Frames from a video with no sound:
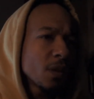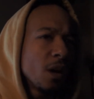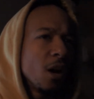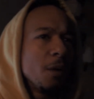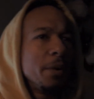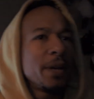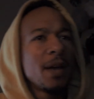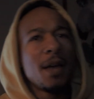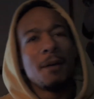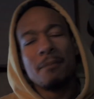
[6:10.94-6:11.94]
But
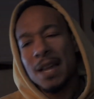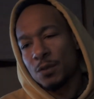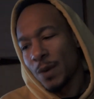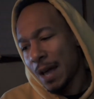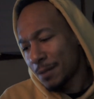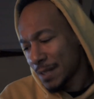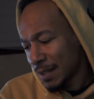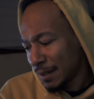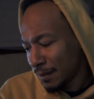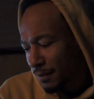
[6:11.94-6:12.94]
back to what I was
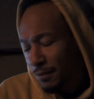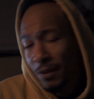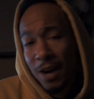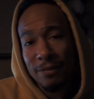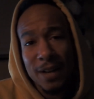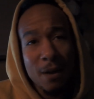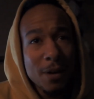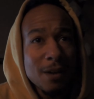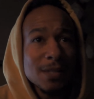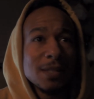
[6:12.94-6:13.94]
saying. Well, I forgot
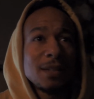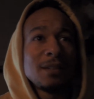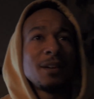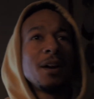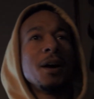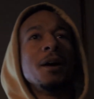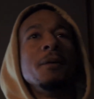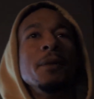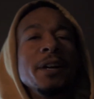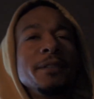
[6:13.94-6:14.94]
what I was saying.
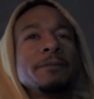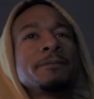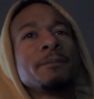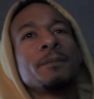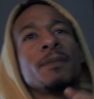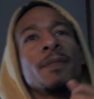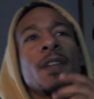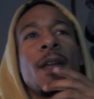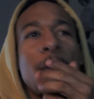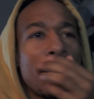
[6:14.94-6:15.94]
But
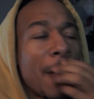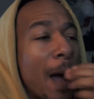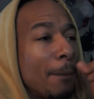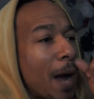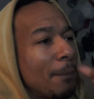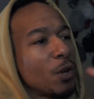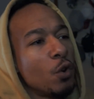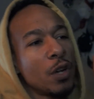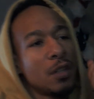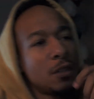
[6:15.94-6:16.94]
I'm gonna
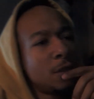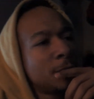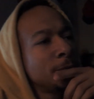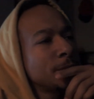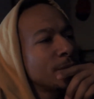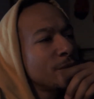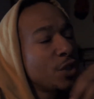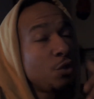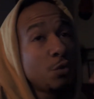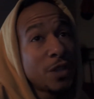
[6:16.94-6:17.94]
go
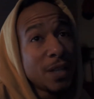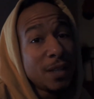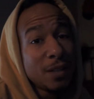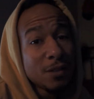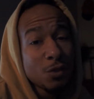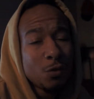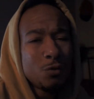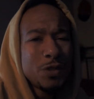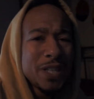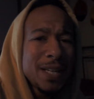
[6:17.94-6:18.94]
to Eugene. So
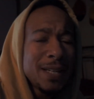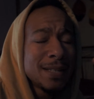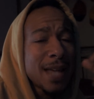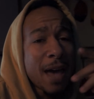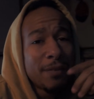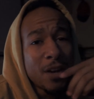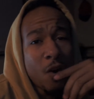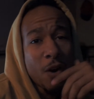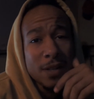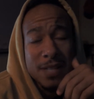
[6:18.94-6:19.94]
Eugene is having a
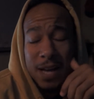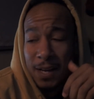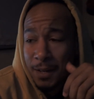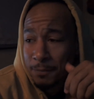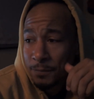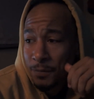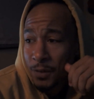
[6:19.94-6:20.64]
hard time